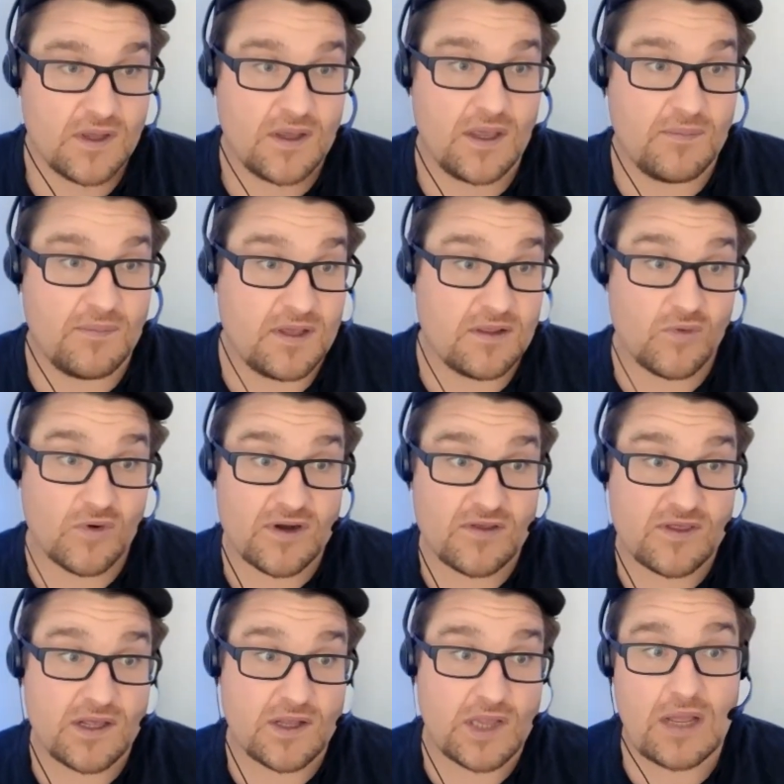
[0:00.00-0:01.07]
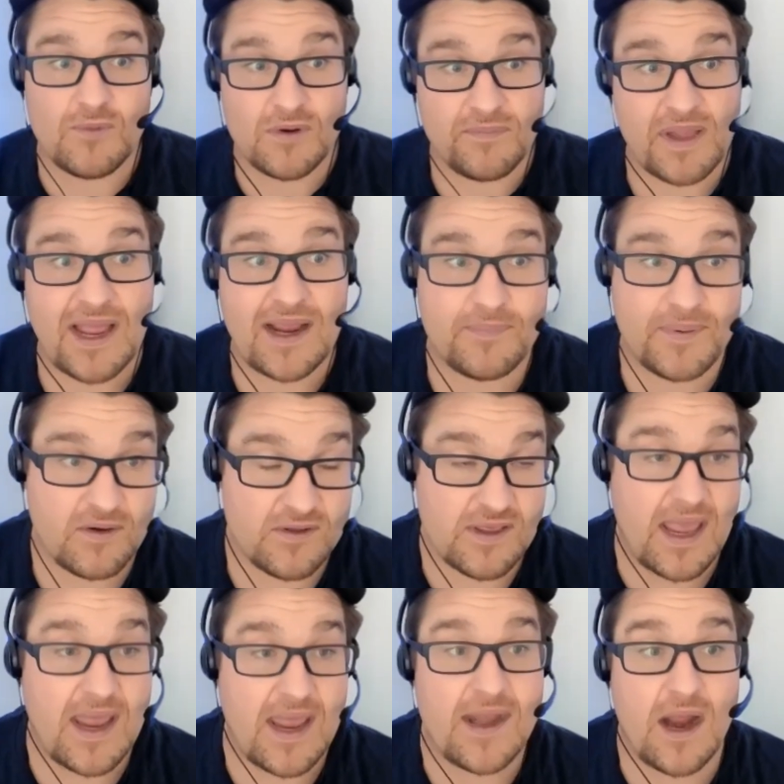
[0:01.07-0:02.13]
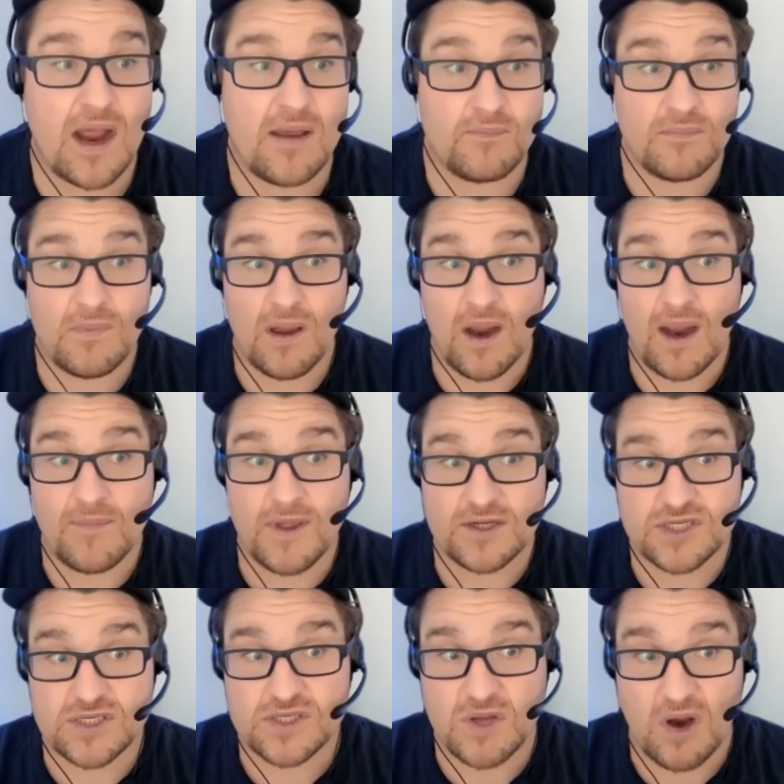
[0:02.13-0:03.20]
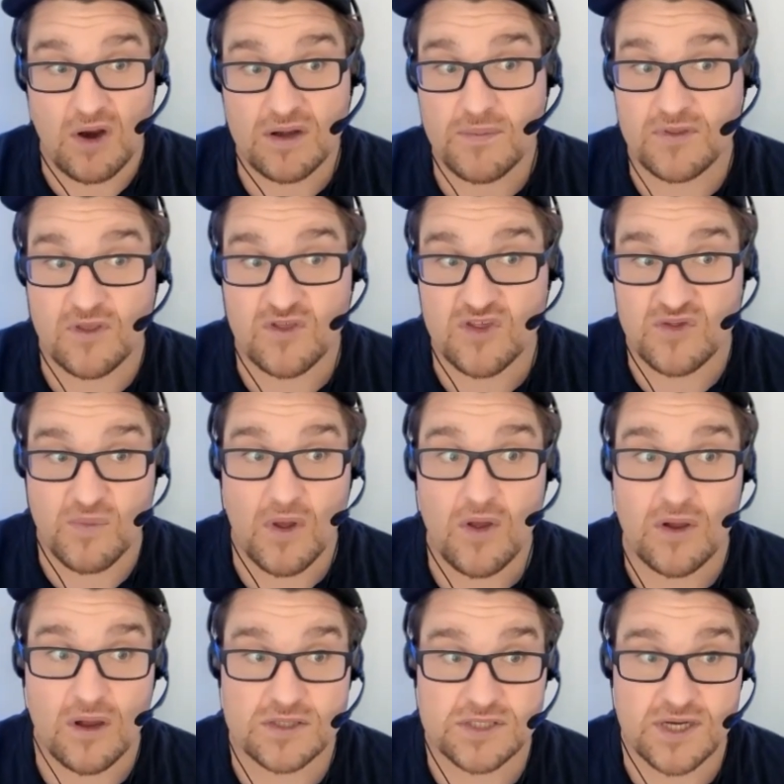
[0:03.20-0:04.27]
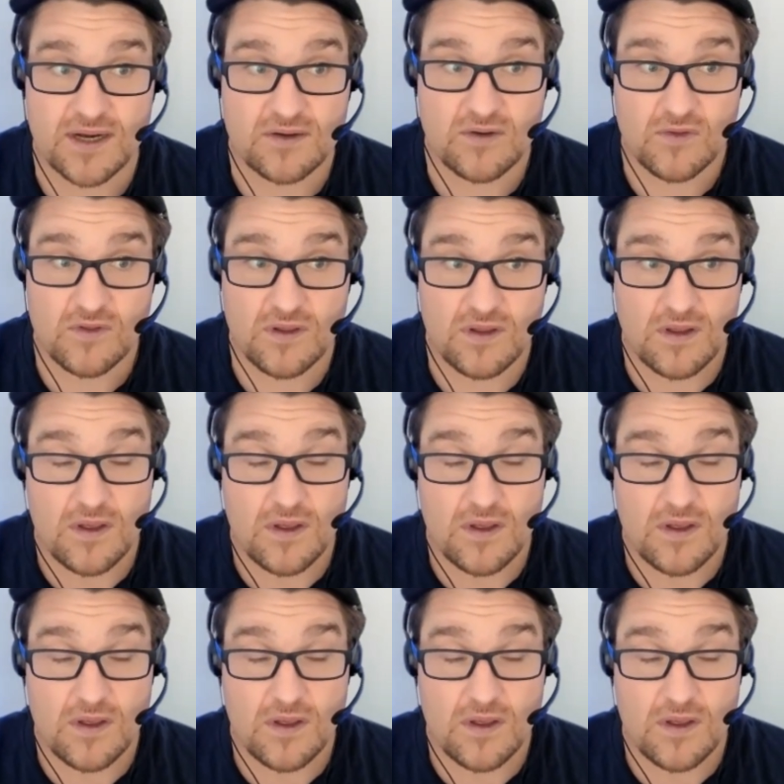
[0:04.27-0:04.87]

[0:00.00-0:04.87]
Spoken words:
It means we're going to see a lot more BlackBerries. And I'm not just talking about the small contractors.